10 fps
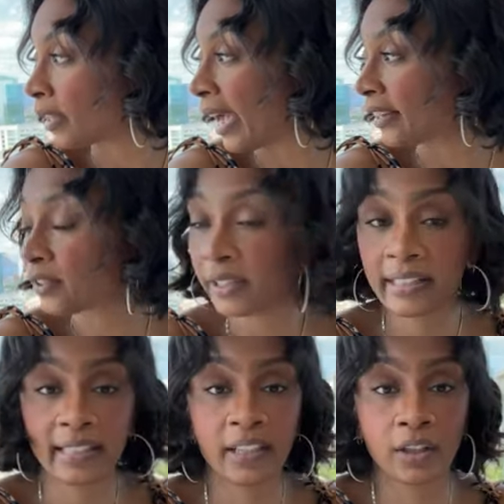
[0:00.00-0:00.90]
after
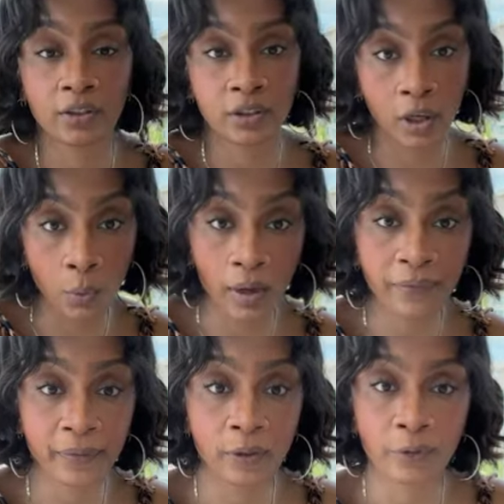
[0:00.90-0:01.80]
he see her toe
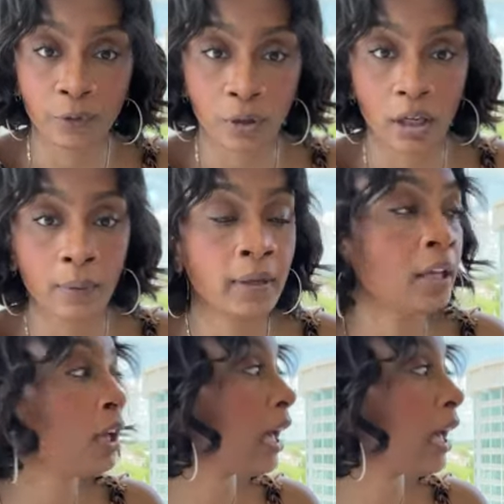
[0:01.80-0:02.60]
up from the floor up,